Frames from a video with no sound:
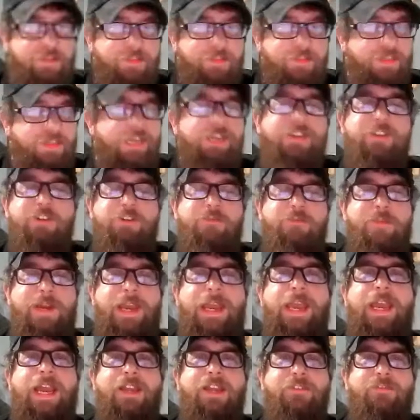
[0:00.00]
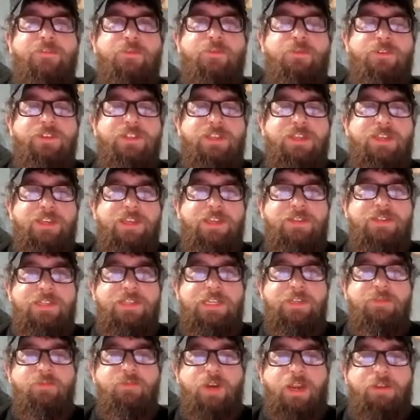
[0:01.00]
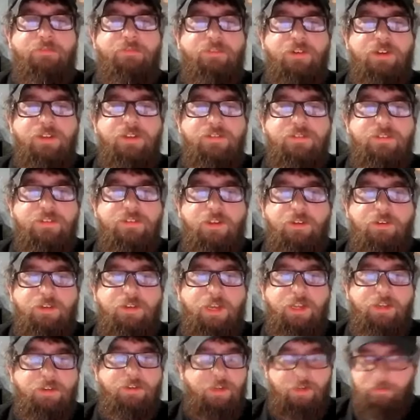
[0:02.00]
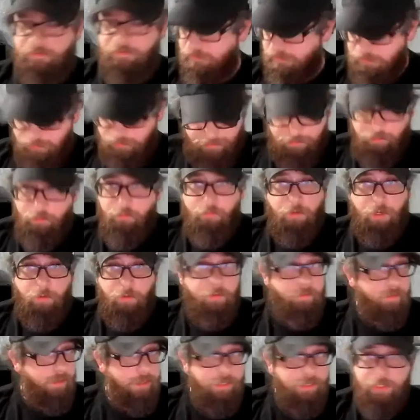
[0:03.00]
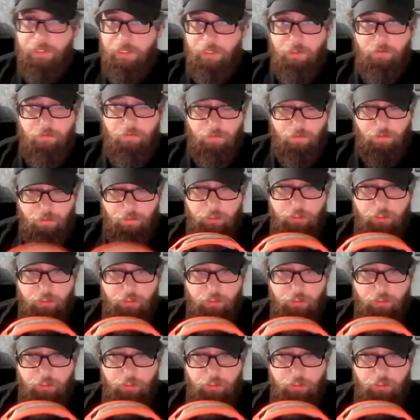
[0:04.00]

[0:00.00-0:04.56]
Thank you, Matt, for the E.T. reference. Okay, now are we ready to go?